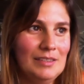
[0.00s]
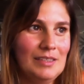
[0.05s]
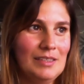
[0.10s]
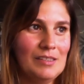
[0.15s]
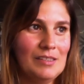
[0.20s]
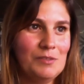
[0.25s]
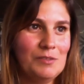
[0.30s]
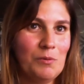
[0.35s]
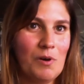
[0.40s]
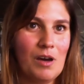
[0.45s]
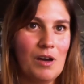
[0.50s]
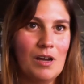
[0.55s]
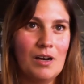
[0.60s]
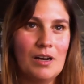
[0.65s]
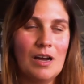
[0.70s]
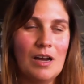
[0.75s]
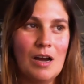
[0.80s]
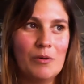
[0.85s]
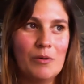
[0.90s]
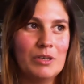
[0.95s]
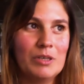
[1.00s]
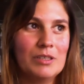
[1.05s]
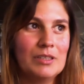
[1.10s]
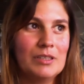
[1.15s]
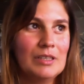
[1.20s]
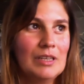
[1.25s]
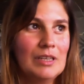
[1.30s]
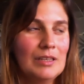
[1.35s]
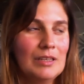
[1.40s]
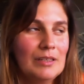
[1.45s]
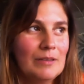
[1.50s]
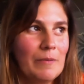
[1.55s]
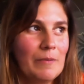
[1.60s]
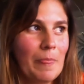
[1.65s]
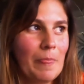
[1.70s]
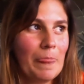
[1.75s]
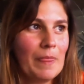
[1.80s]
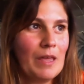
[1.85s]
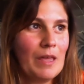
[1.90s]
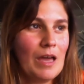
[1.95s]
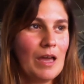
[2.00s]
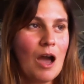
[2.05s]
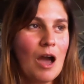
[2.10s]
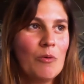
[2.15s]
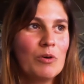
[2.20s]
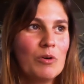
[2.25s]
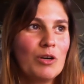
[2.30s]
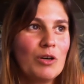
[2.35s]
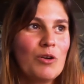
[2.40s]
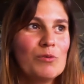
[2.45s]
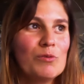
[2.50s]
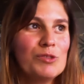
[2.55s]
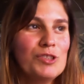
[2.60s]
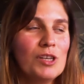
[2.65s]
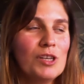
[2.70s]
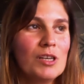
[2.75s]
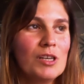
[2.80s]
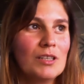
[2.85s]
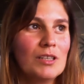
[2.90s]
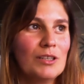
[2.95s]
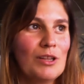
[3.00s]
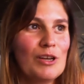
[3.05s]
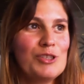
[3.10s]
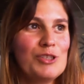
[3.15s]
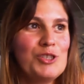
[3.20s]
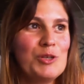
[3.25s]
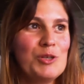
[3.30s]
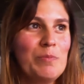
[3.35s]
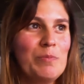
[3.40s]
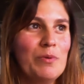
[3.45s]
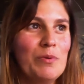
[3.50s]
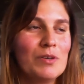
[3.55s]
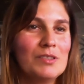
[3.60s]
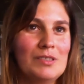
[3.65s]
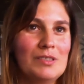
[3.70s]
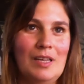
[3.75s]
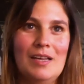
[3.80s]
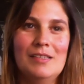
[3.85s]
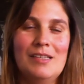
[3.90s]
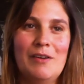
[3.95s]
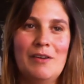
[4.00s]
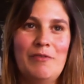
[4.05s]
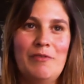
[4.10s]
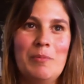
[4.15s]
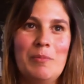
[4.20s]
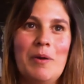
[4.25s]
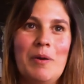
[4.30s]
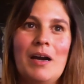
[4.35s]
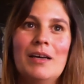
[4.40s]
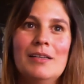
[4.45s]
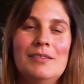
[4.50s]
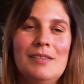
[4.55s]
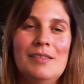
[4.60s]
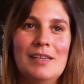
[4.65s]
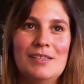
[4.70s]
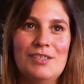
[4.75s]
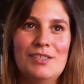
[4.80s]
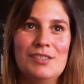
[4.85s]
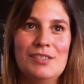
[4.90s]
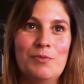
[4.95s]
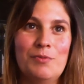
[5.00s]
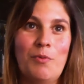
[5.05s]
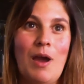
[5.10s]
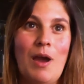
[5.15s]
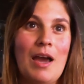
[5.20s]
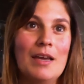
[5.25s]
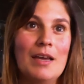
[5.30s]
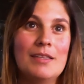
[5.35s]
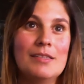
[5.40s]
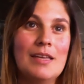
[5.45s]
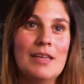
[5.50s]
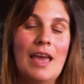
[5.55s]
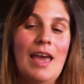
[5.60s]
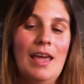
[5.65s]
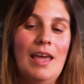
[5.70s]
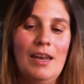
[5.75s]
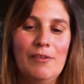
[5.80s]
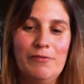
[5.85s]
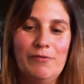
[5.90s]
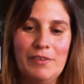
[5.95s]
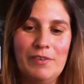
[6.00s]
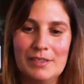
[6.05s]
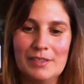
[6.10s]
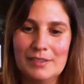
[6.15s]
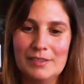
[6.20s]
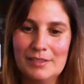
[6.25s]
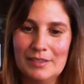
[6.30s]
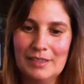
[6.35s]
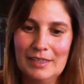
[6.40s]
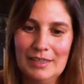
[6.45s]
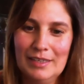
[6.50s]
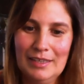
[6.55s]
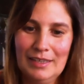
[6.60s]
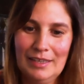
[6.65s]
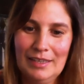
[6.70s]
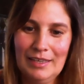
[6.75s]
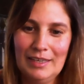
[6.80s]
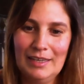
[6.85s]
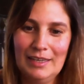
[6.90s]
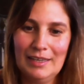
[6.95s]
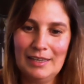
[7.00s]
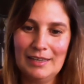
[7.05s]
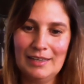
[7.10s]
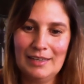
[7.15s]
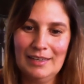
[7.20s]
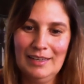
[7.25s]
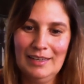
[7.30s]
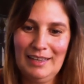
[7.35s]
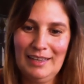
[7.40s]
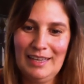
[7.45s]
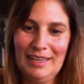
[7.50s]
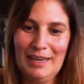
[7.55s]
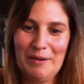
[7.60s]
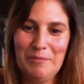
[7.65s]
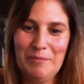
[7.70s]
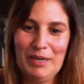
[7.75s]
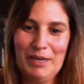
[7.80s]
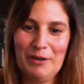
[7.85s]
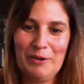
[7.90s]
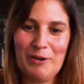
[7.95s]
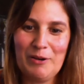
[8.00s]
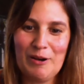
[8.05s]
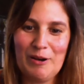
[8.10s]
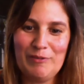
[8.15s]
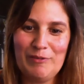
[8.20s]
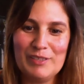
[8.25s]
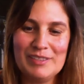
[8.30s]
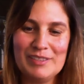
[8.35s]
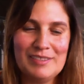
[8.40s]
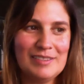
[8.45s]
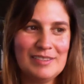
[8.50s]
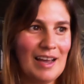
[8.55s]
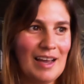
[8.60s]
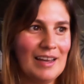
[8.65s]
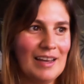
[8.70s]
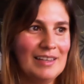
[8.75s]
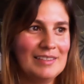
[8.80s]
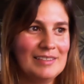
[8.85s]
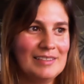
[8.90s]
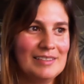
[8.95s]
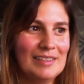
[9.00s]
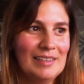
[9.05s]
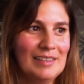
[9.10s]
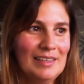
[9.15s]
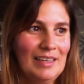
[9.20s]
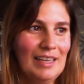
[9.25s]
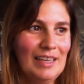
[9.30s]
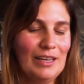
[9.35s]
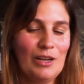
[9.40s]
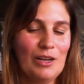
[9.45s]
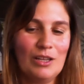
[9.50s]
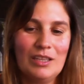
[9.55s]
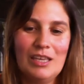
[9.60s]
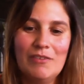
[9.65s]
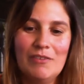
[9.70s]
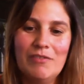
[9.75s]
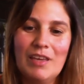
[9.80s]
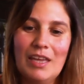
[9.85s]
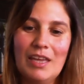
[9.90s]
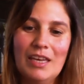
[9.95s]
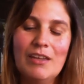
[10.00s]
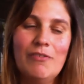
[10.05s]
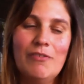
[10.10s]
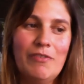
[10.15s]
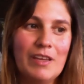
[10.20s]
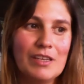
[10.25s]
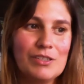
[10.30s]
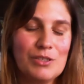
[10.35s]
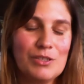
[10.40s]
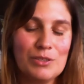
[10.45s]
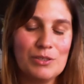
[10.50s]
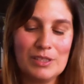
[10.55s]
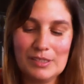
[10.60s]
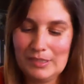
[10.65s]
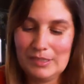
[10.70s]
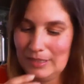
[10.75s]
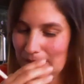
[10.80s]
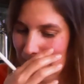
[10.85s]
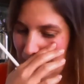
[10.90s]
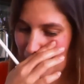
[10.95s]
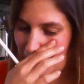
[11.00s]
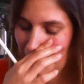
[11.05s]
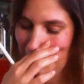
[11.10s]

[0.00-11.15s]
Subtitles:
That's what our concern, and not to put, as everybody says, this white elephant in a middle of a site and not giving anything to the city.